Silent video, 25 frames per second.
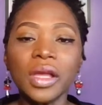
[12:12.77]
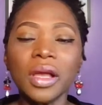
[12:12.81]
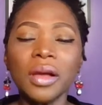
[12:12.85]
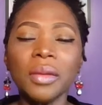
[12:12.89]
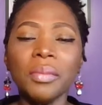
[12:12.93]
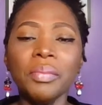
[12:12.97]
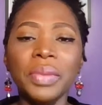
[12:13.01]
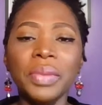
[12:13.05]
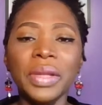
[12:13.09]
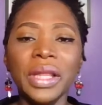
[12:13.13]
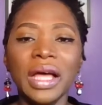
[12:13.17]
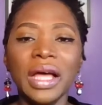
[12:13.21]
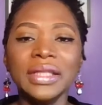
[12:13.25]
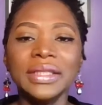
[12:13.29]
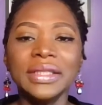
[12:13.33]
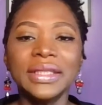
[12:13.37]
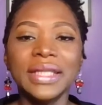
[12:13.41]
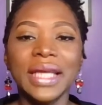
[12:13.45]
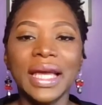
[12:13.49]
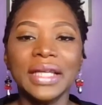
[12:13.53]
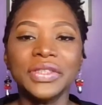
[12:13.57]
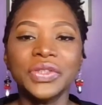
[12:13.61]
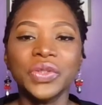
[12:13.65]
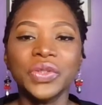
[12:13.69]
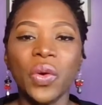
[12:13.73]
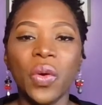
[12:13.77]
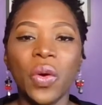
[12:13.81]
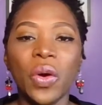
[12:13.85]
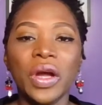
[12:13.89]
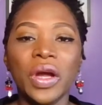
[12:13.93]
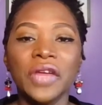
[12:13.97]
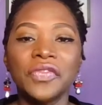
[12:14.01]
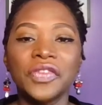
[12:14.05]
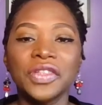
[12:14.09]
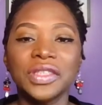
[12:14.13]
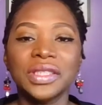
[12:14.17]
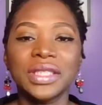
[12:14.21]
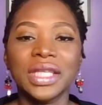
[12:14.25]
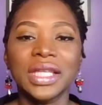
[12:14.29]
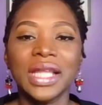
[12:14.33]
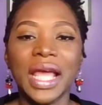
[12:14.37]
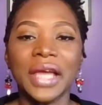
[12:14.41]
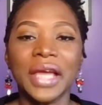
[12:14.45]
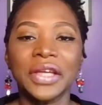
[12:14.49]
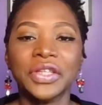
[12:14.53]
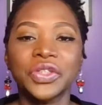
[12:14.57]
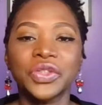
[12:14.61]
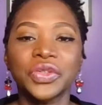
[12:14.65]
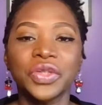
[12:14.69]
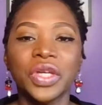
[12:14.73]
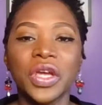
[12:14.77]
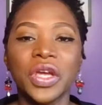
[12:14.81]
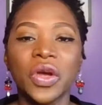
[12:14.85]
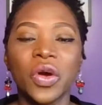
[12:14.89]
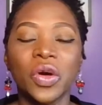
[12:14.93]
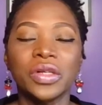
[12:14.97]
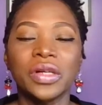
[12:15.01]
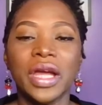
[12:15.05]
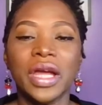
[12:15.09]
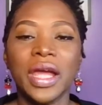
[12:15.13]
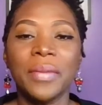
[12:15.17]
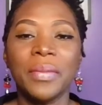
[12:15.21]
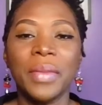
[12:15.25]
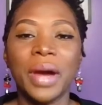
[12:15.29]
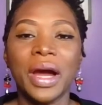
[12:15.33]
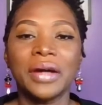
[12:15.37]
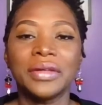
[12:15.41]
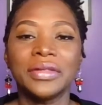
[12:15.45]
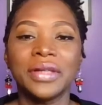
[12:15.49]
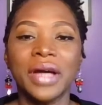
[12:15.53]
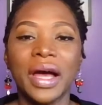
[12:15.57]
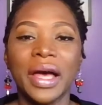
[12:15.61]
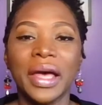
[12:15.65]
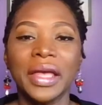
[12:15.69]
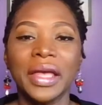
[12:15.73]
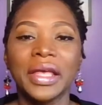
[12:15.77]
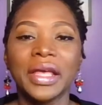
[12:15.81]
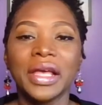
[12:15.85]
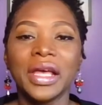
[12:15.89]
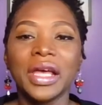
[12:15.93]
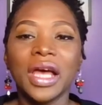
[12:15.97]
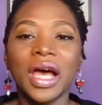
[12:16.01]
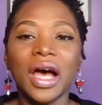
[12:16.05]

blood test, or if it's an x-ray or MRI,